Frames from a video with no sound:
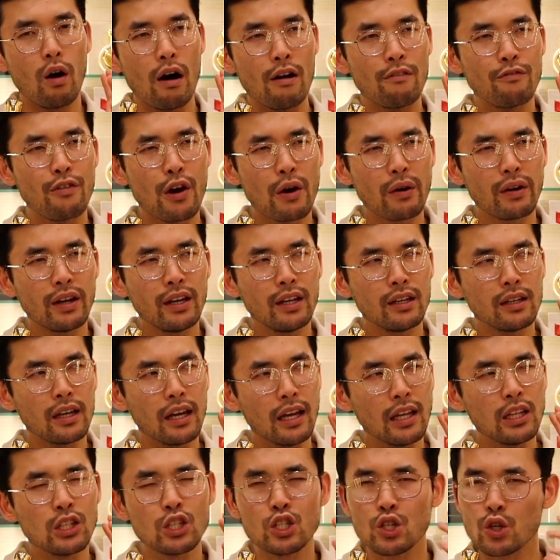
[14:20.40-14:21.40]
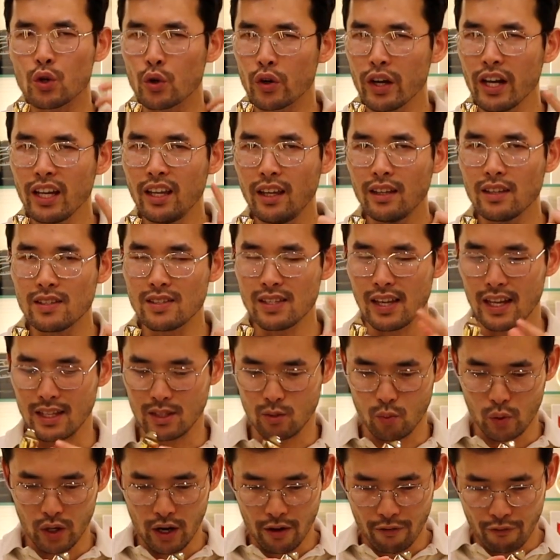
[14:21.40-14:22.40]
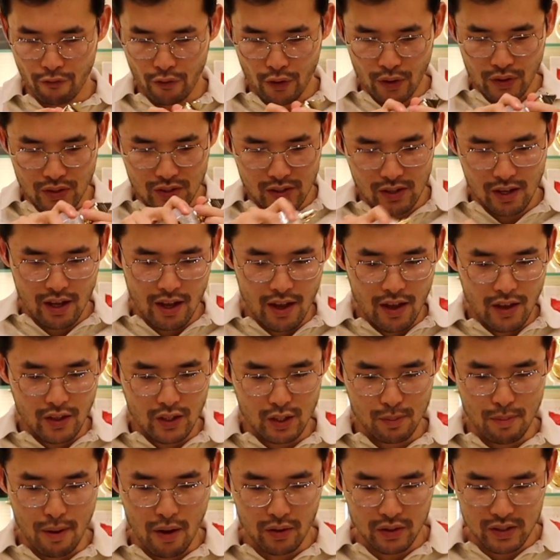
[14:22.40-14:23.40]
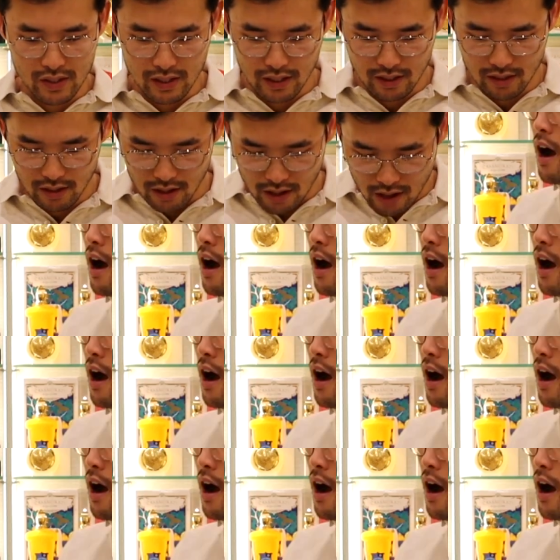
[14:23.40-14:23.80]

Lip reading: A very intriguing scent. When I first smelt it,